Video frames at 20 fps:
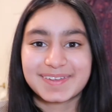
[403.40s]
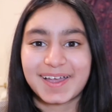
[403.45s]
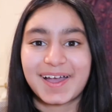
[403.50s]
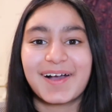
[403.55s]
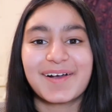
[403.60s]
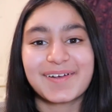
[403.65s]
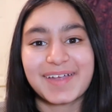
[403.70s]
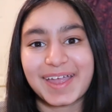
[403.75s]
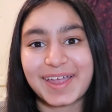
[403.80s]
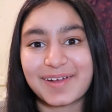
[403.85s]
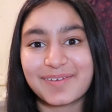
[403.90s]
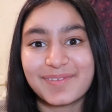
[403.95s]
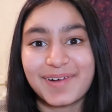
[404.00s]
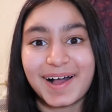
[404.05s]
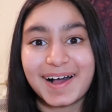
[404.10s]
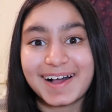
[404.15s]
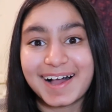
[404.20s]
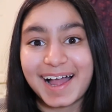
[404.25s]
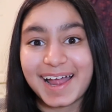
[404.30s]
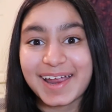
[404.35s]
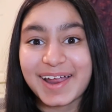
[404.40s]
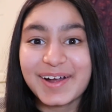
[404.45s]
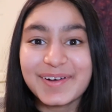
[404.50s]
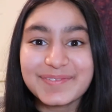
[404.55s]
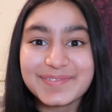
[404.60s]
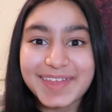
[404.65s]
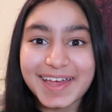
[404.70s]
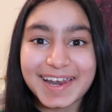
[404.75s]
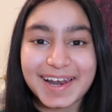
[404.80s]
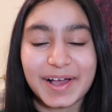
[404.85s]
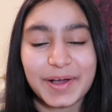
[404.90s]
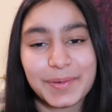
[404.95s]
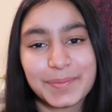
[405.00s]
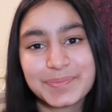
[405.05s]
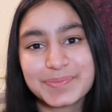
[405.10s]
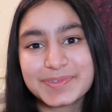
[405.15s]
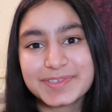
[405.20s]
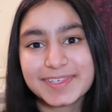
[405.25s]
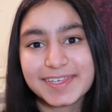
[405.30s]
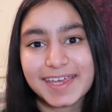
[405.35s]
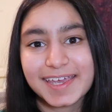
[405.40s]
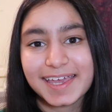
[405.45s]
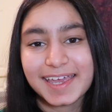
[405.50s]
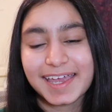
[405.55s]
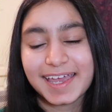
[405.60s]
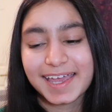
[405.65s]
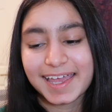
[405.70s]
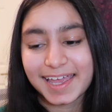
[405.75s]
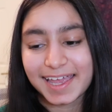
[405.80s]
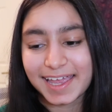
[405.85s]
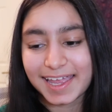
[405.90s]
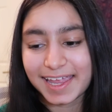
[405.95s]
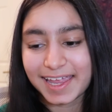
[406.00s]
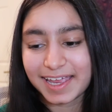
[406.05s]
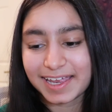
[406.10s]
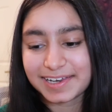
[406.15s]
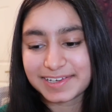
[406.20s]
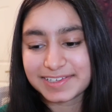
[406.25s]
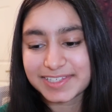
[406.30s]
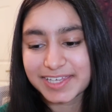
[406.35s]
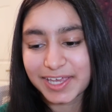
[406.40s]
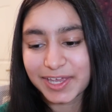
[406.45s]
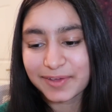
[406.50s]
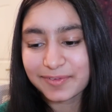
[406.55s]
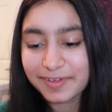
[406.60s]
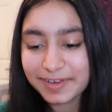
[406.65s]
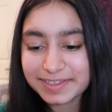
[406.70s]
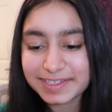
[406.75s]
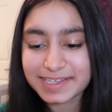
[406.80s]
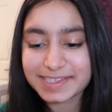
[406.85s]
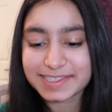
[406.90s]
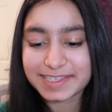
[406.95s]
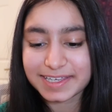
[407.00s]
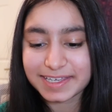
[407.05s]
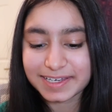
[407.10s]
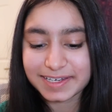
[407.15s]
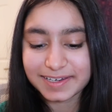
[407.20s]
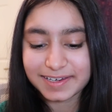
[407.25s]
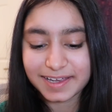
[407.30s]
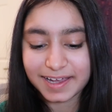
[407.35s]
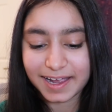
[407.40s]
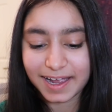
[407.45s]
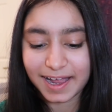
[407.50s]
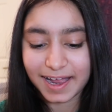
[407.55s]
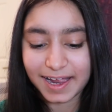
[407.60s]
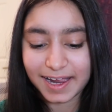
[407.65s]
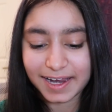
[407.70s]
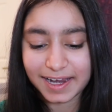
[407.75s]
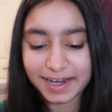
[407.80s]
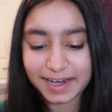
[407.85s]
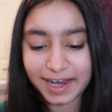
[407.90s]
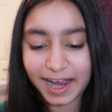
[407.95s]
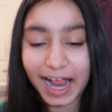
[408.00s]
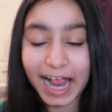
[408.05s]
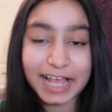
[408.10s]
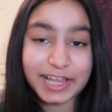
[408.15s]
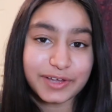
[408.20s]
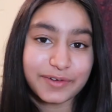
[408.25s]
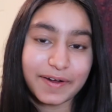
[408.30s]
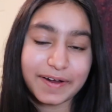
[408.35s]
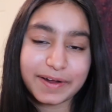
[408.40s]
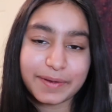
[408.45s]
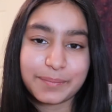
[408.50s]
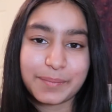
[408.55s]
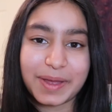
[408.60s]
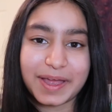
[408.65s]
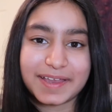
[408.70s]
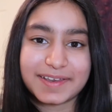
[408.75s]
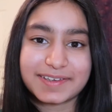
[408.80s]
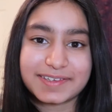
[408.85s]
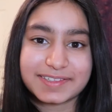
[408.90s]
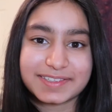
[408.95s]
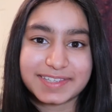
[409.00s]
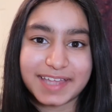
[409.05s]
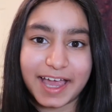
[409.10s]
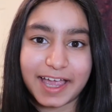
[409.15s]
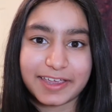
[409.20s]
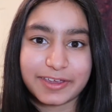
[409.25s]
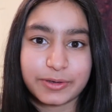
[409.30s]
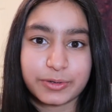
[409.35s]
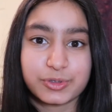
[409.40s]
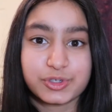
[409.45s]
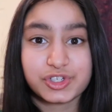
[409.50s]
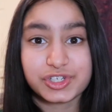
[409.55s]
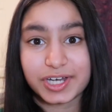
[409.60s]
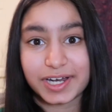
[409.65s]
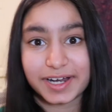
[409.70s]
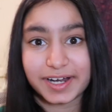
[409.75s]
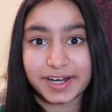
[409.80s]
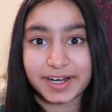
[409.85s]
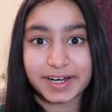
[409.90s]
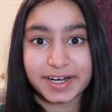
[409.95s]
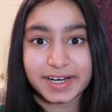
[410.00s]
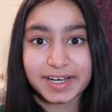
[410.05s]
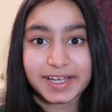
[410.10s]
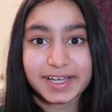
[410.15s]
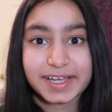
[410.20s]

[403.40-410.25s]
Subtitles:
Okay, well, I hope that helps, and if it doesn't, I highly recommend that you share